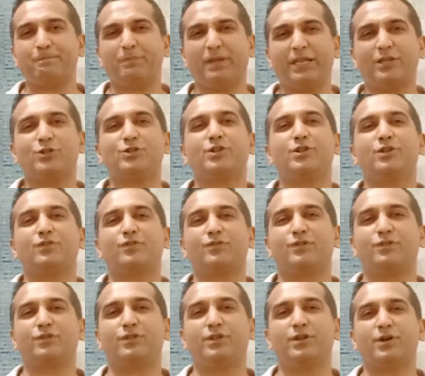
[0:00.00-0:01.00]
make sure you
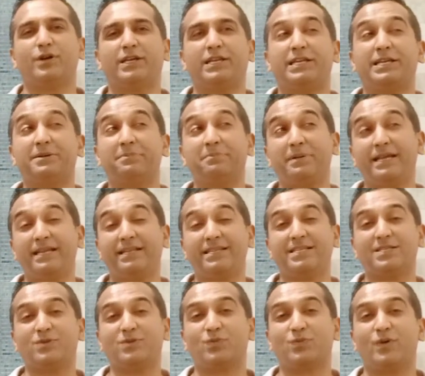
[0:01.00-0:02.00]
throw the oil. Compare
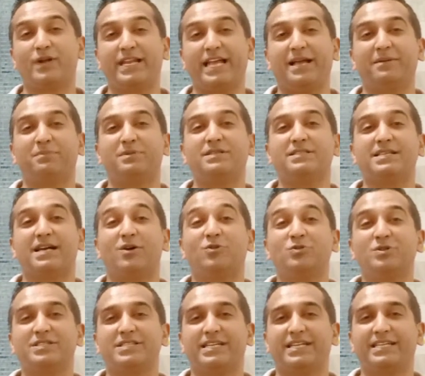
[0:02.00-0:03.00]
this what happens
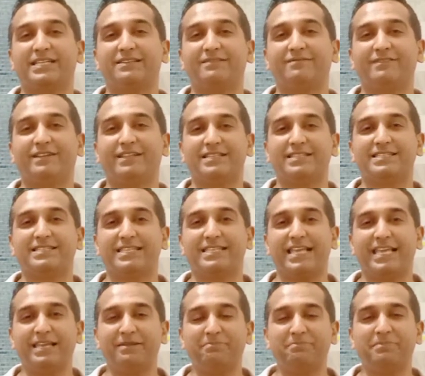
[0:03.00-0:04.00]
outside when the
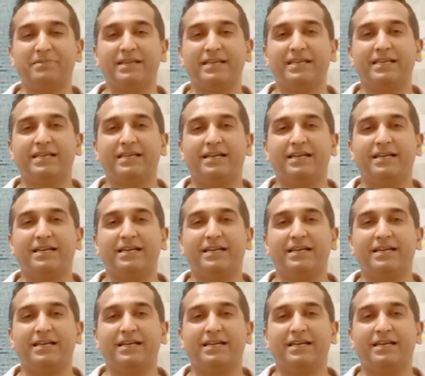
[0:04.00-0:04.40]
same